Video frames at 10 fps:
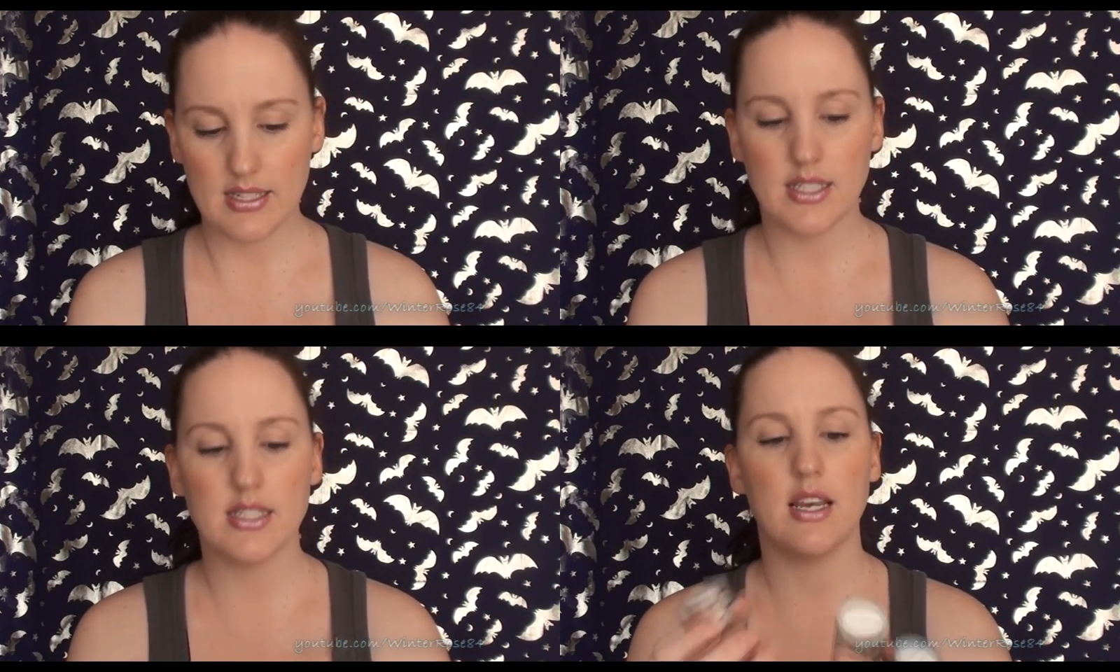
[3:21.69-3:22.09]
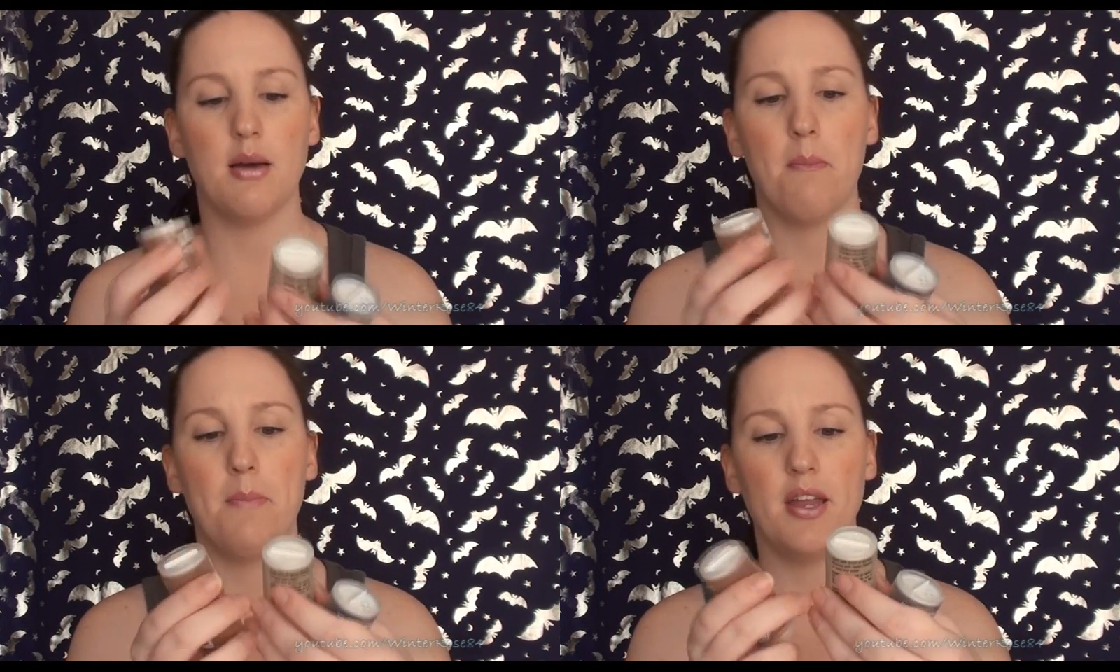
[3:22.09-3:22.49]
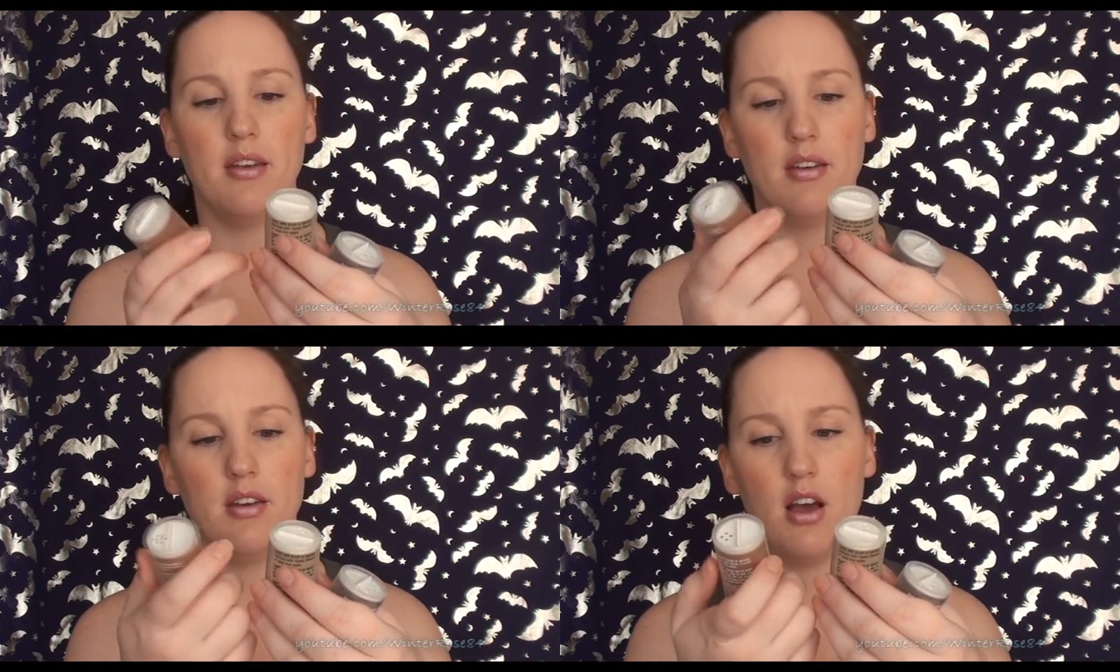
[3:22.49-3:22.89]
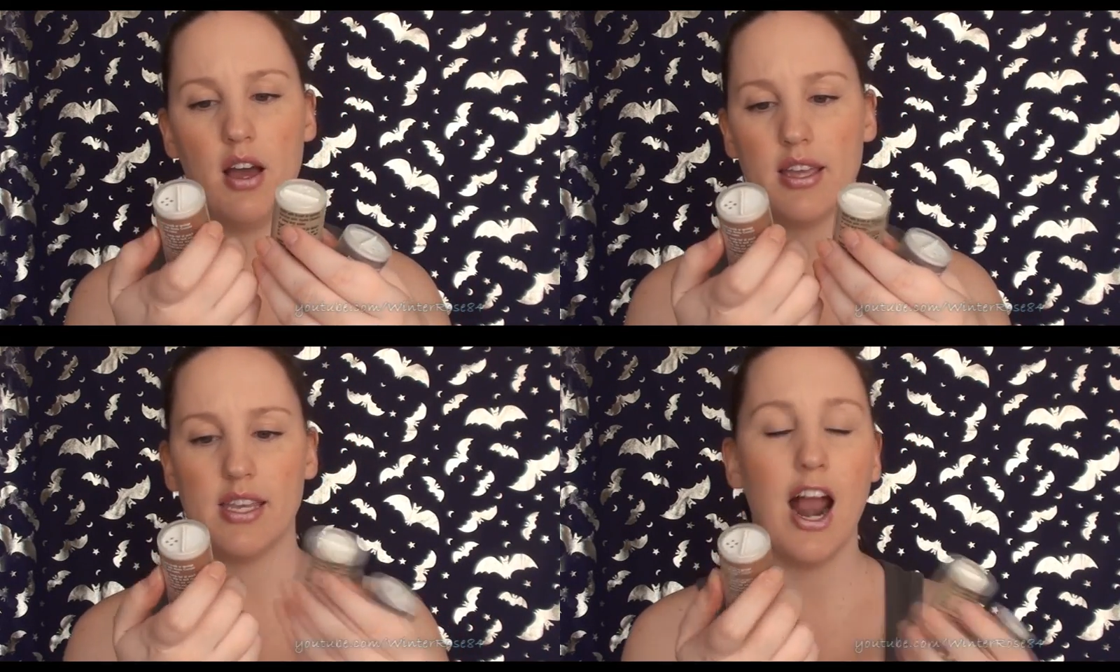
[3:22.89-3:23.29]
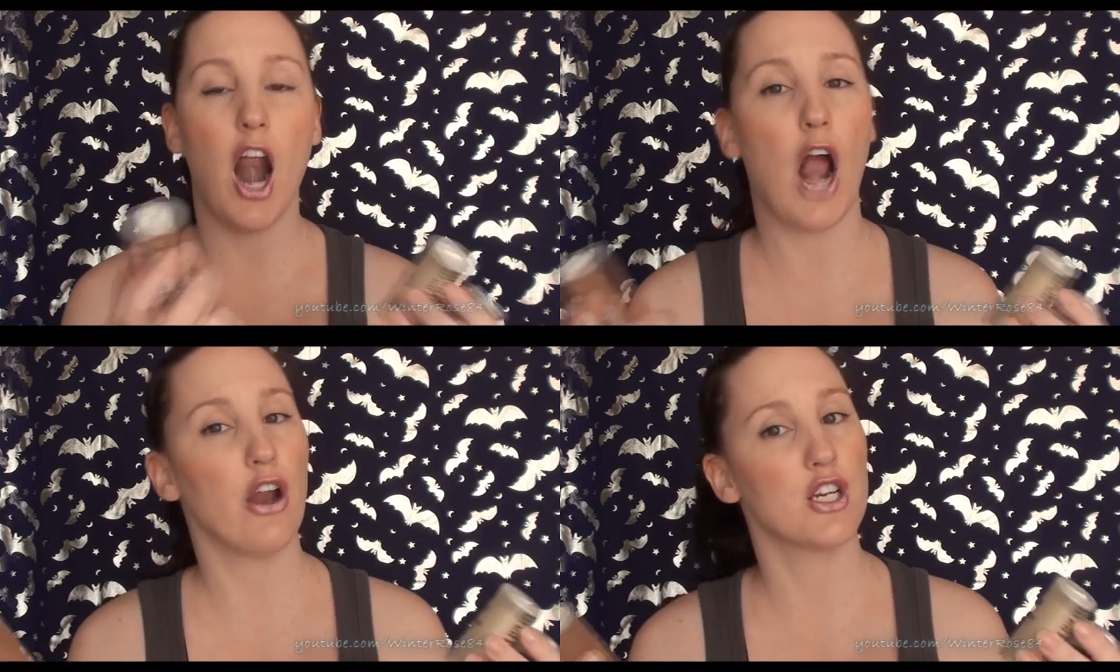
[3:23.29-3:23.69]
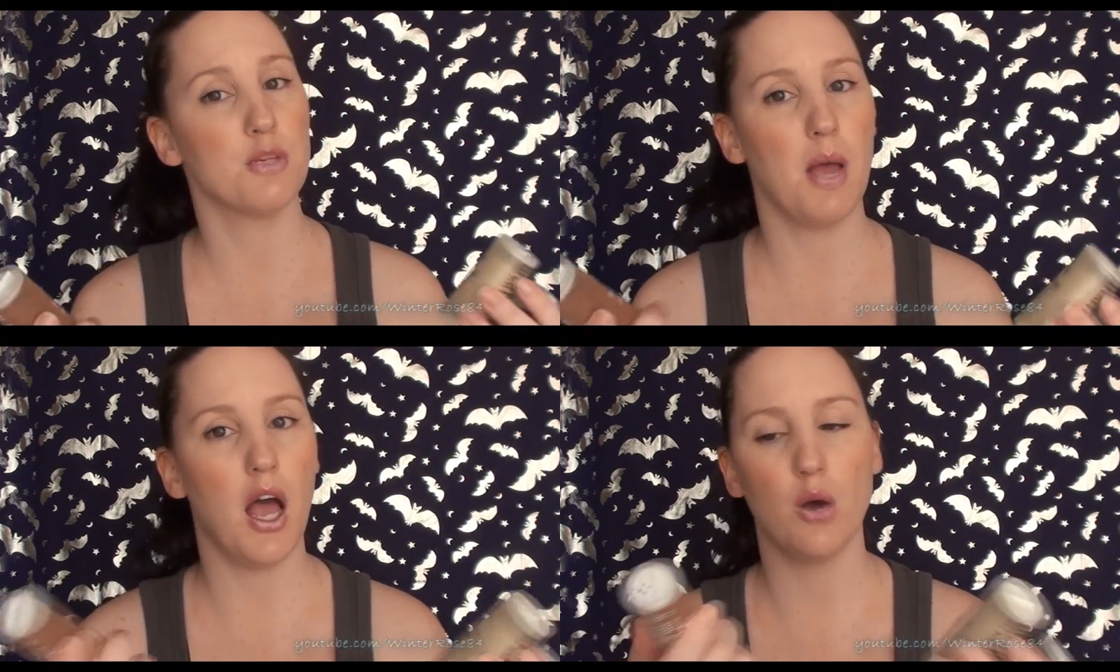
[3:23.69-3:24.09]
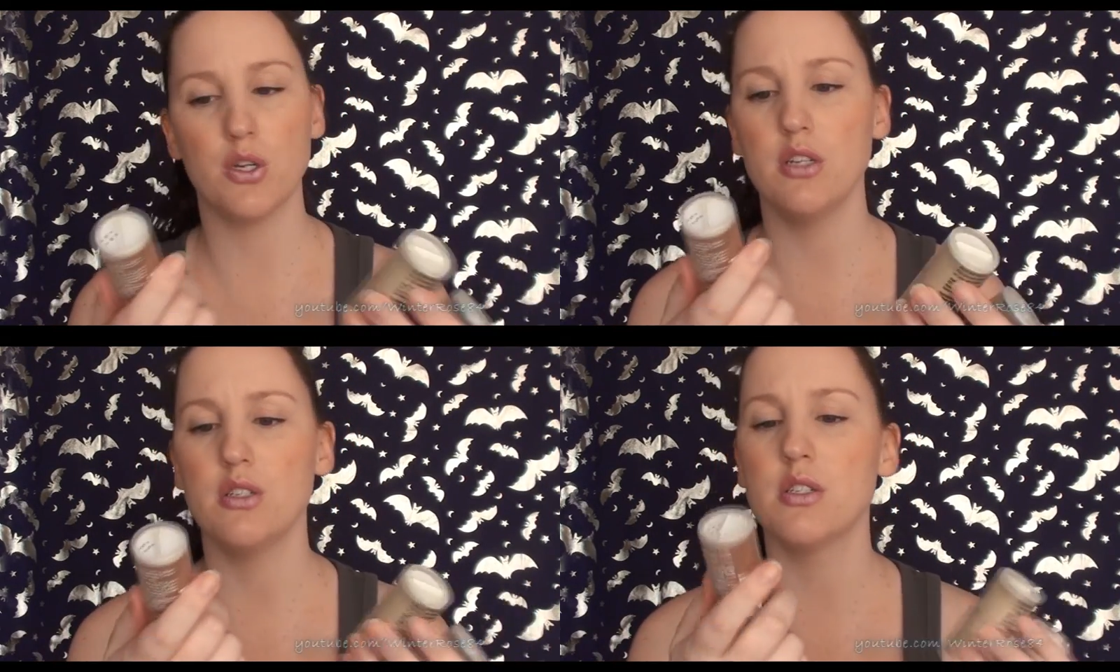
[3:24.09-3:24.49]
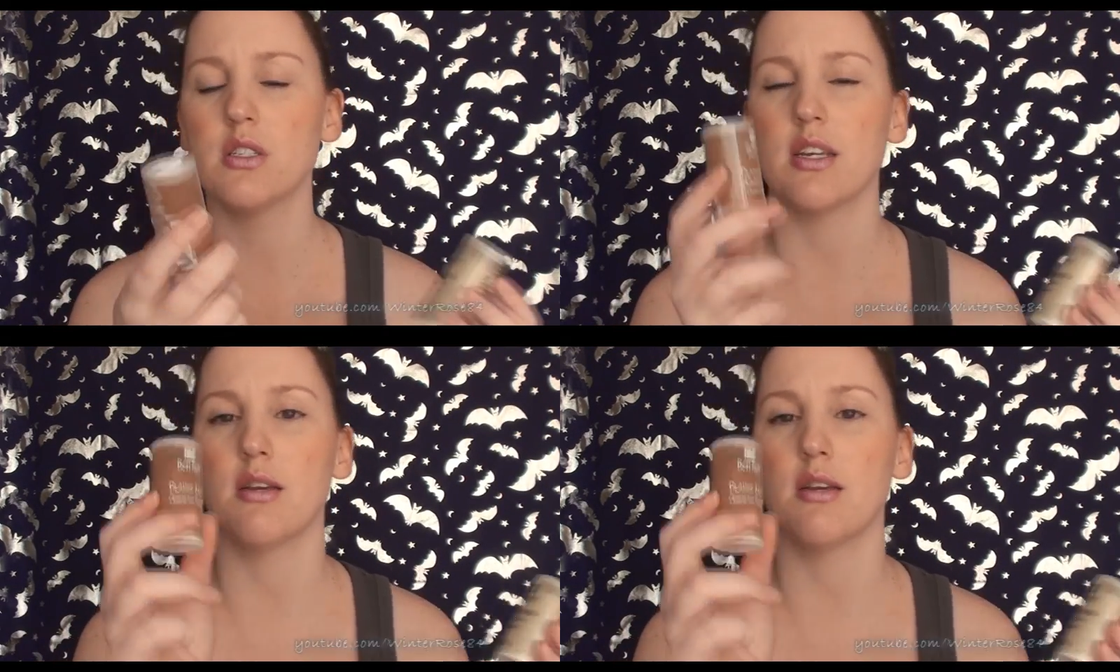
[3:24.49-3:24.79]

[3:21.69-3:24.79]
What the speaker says: Some Ben Nye character powders